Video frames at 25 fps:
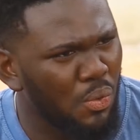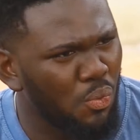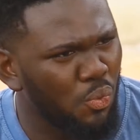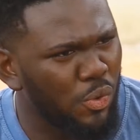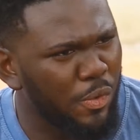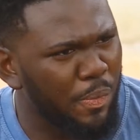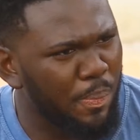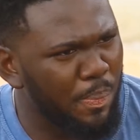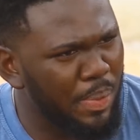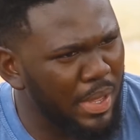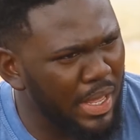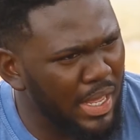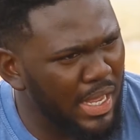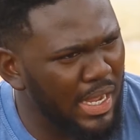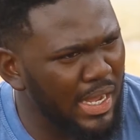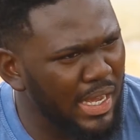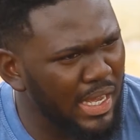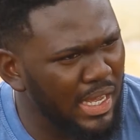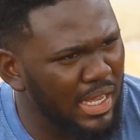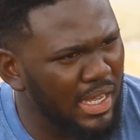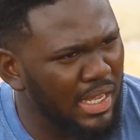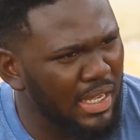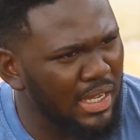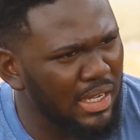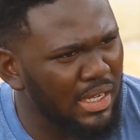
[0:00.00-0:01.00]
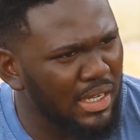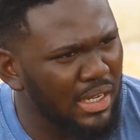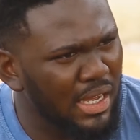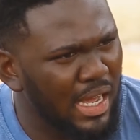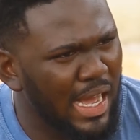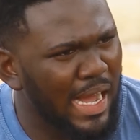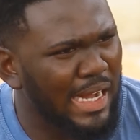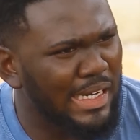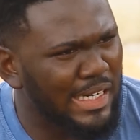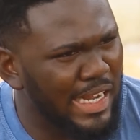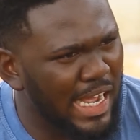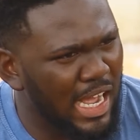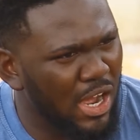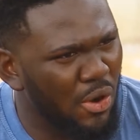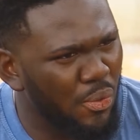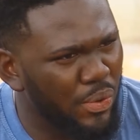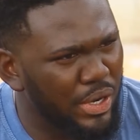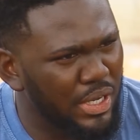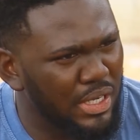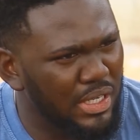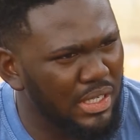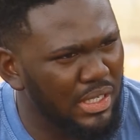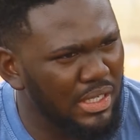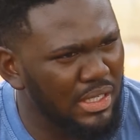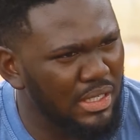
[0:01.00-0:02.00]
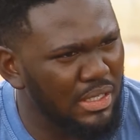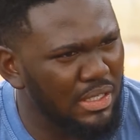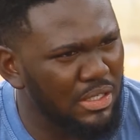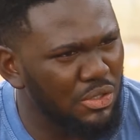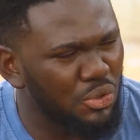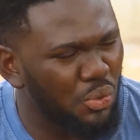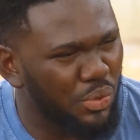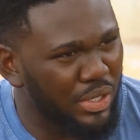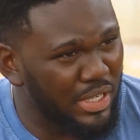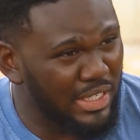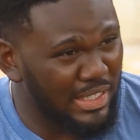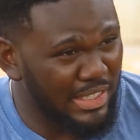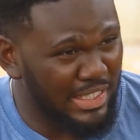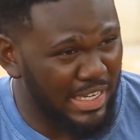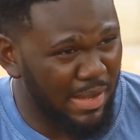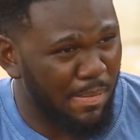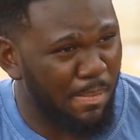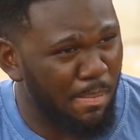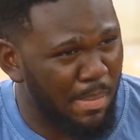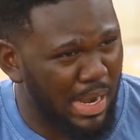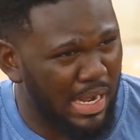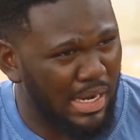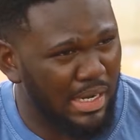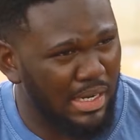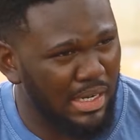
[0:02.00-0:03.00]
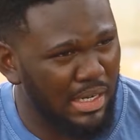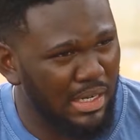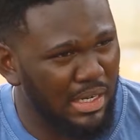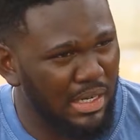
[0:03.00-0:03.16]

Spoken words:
will pay her dowry to this same man.